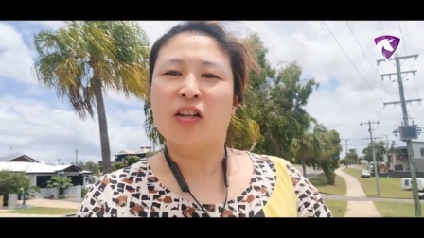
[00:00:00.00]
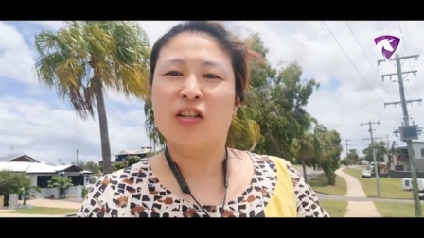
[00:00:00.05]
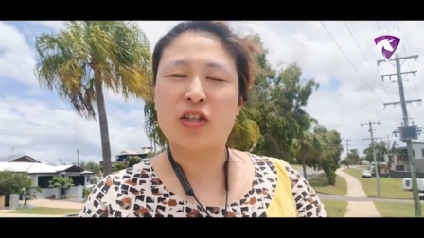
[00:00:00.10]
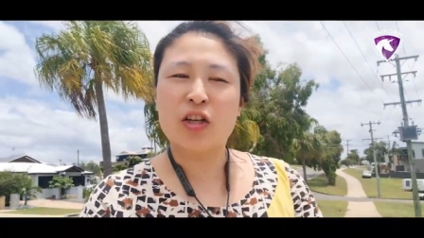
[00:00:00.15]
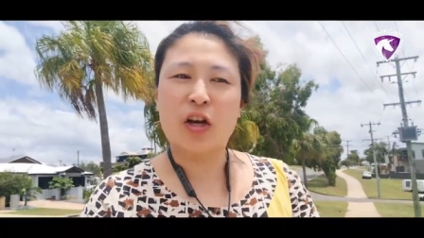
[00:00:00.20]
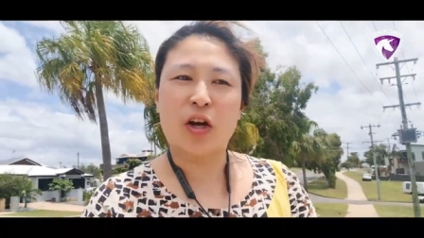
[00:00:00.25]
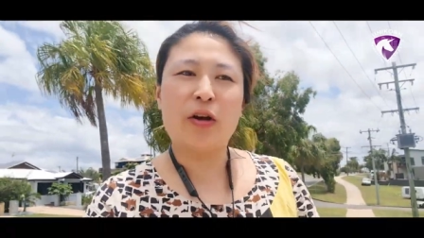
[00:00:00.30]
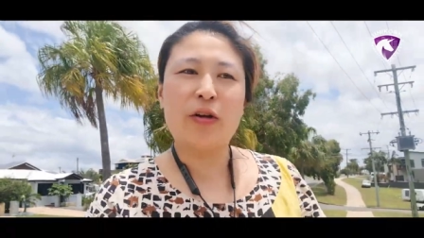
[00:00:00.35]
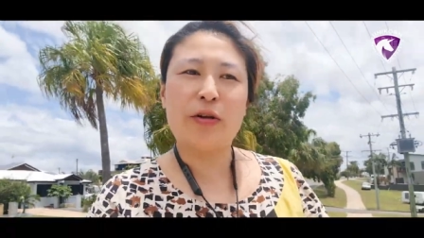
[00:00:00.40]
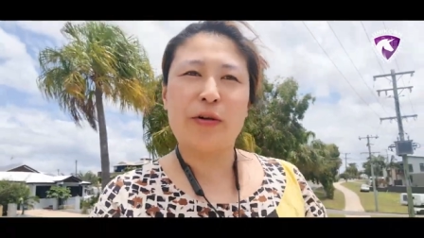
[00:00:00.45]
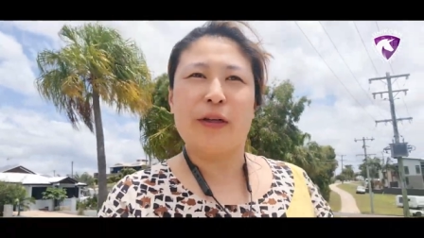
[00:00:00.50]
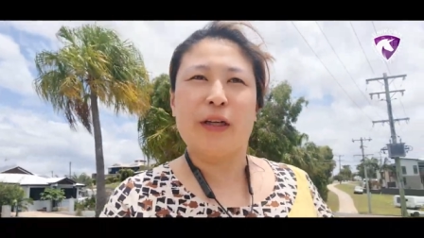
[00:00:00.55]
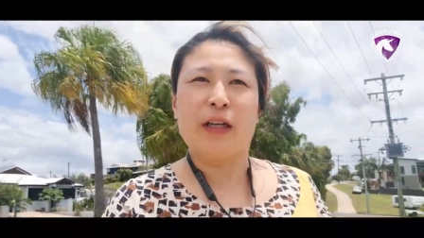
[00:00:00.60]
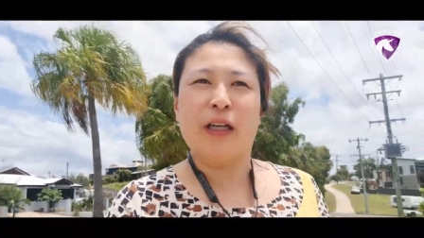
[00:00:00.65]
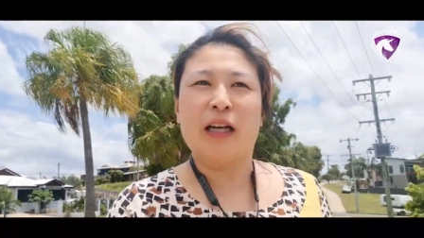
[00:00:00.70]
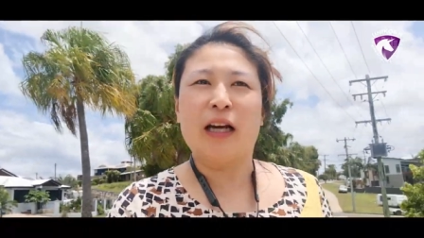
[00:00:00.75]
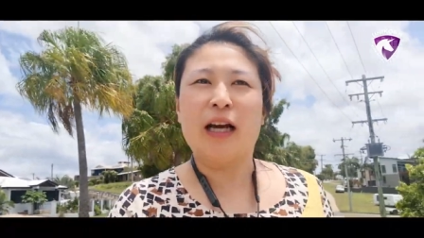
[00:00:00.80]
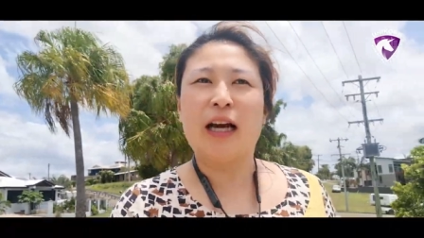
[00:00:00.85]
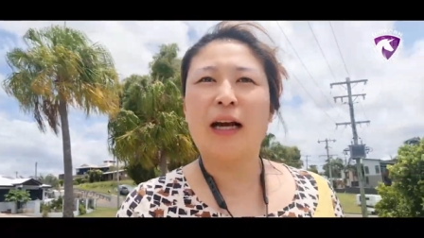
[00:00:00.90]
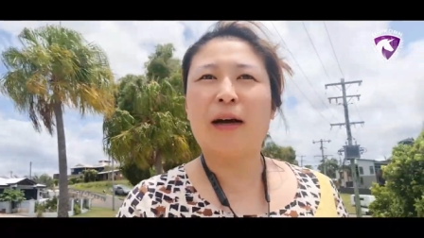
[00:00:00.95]

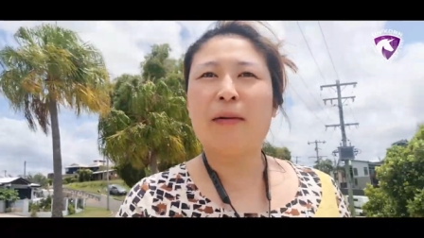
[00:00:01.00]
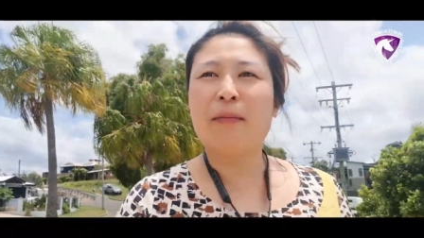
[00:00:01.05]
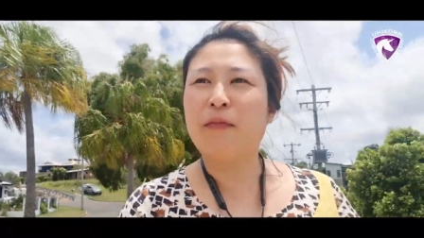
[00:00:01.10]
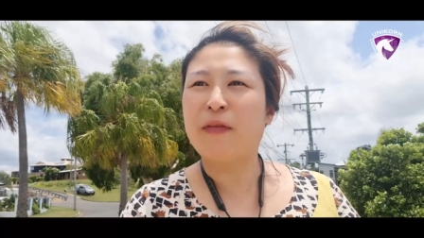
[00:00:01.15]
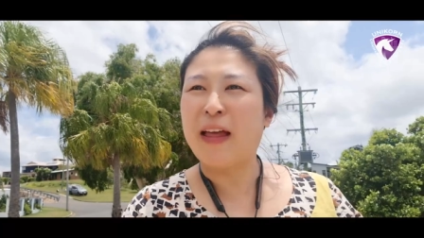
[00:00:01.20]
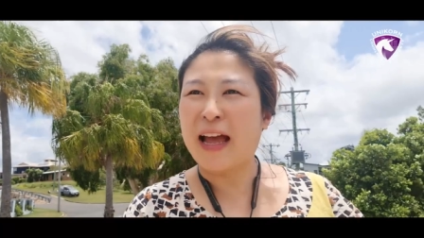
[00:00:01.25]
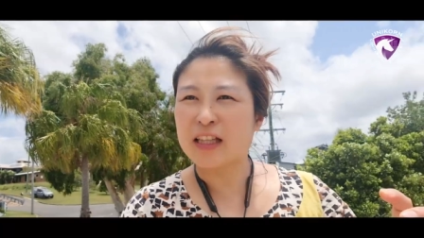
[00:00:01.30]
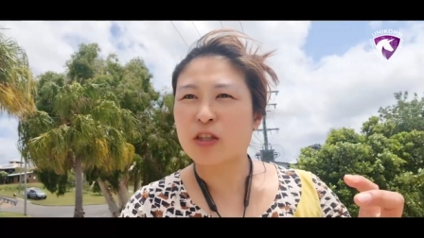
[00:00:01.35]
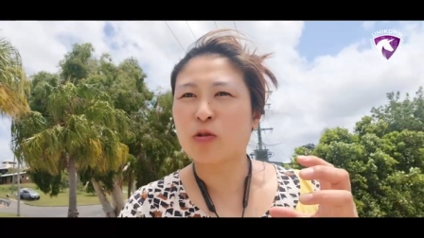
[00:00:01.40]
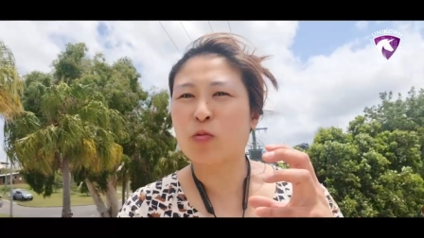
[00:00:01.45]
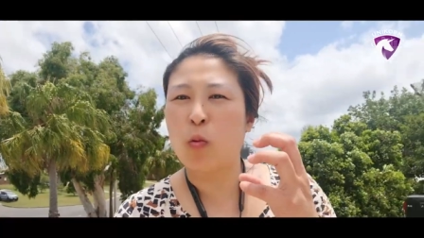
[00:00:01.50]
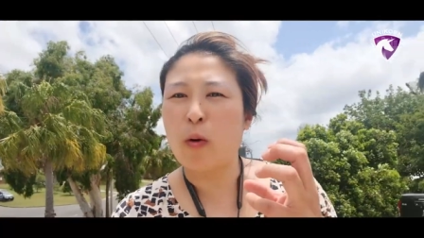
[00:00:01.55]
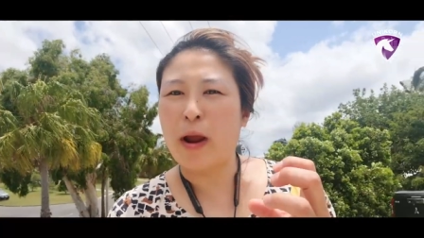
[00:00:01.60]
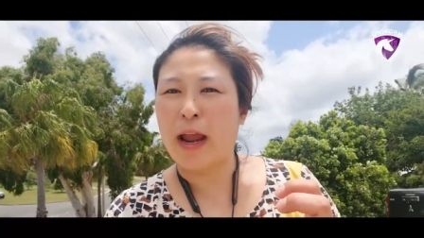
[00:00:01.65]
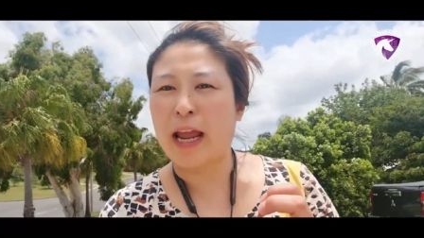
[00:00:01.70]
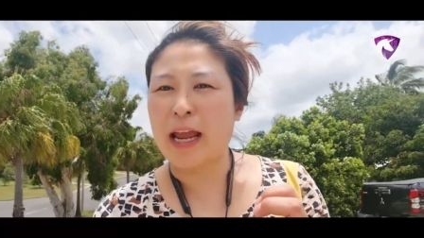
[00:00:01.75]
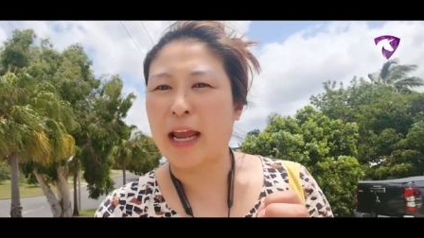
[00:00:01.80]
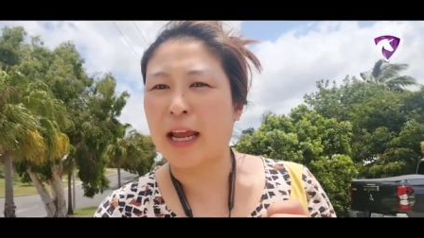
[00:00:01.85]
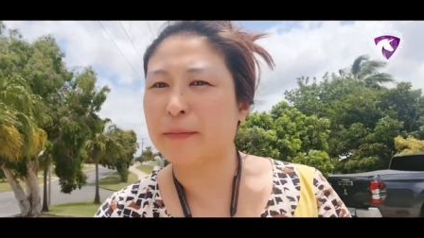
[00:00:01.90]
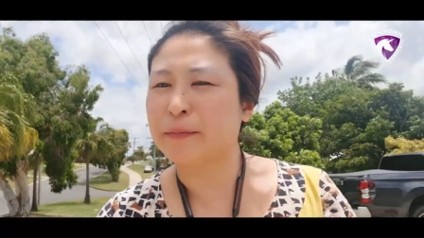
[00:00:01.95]
So um, that's
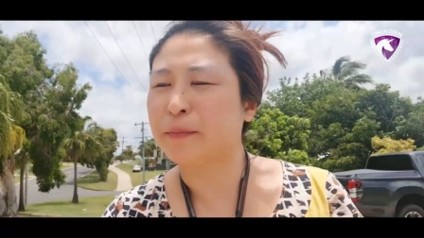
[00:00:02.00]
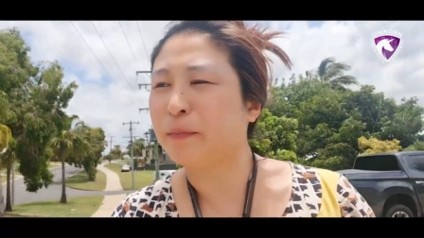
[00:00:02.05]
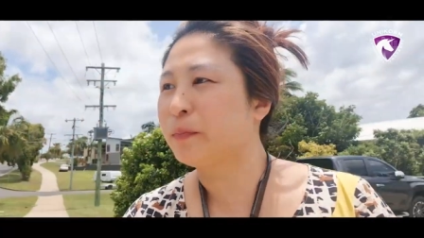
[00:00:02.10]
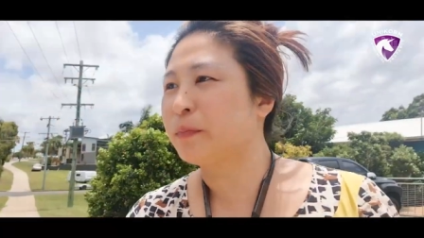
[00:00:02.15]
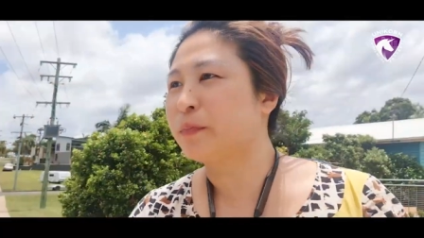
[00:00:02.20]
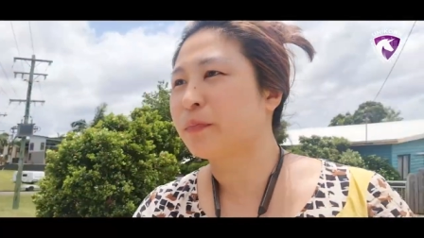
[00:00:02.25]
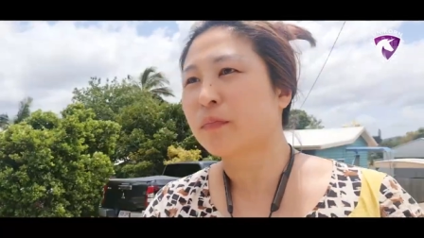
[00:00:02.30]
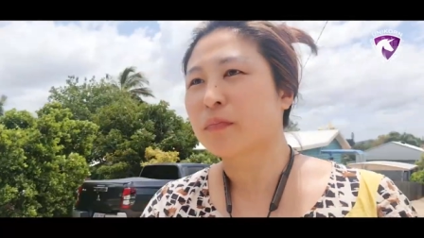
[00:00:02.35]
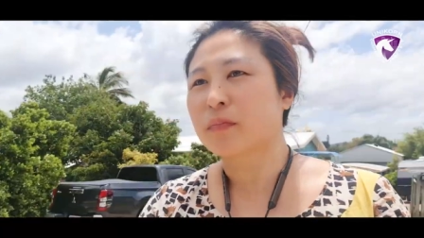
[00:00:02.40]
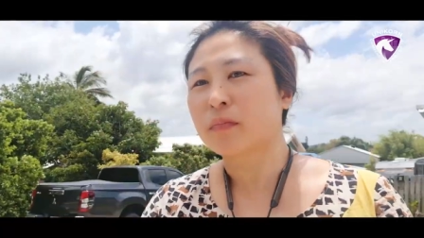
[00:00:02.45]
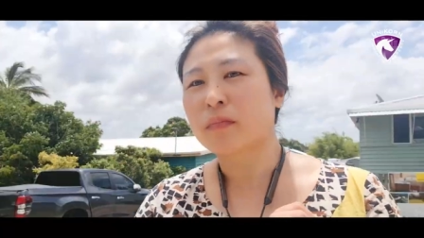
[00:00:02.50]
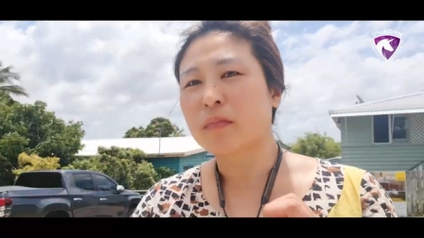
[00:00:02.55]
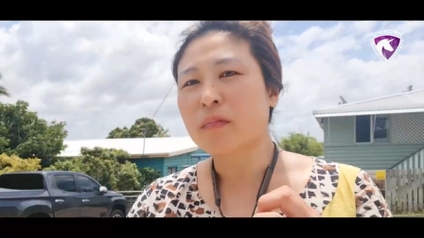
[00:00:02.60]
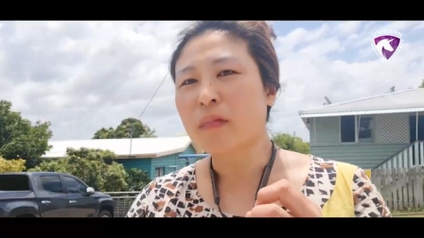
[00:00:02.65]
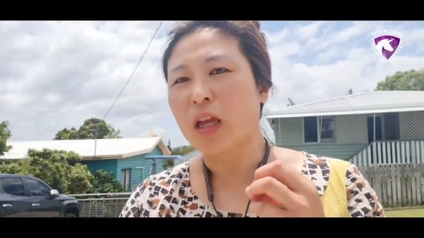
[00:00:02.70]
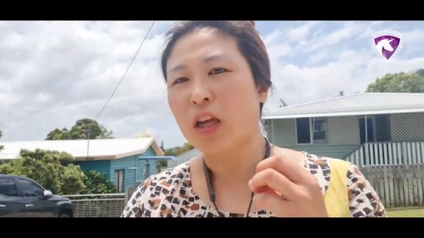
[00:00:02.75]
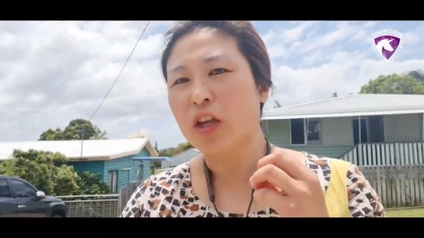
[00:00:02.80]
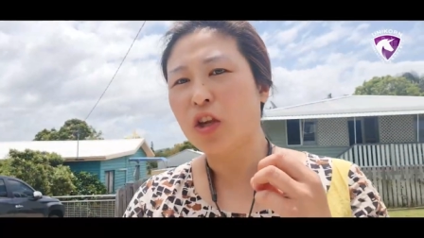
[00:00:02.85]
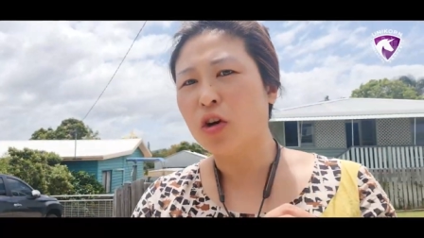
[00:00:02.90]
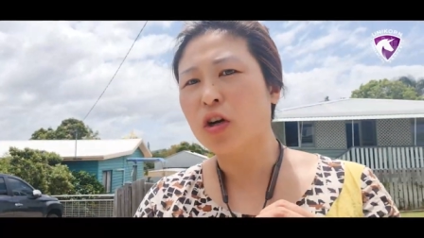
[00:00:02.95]

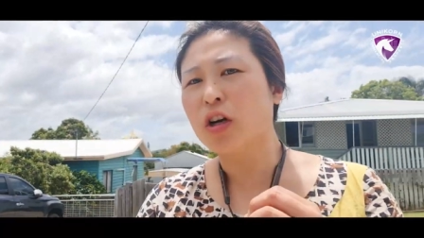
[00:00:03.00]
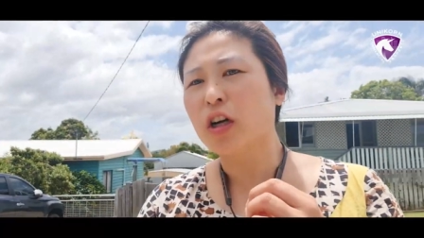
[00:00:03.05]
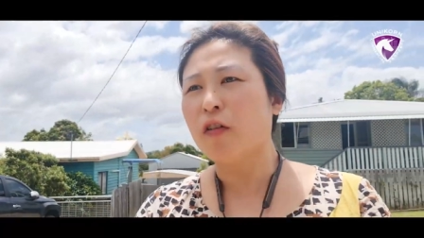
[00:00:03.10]
where you're